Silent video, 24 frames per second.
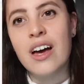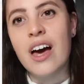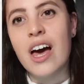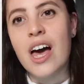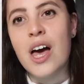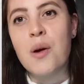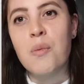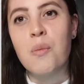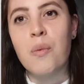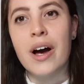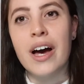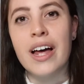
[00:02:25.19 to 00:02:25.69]

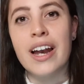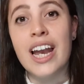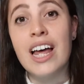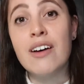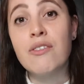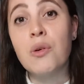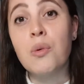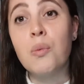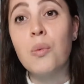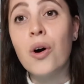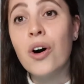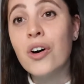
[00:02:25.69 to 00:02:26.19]
and um, where
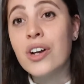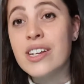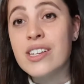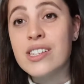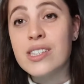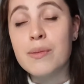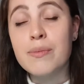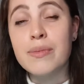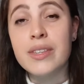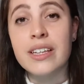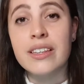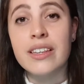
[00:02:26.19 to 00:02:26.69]
level one is
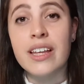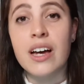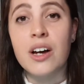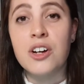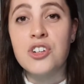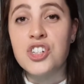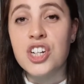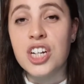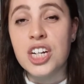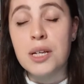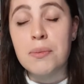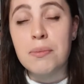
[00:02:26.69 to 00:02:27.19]
something that
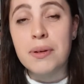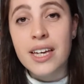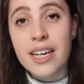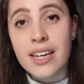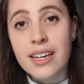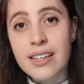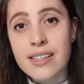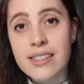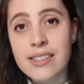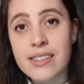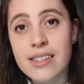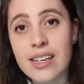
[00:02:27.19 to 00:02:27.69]
our
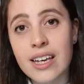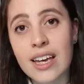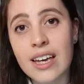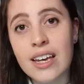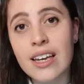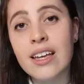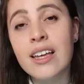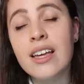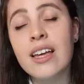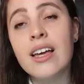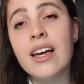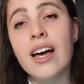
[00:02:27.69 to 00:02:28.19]
GDP can
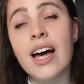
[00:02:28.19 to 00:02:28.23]
see,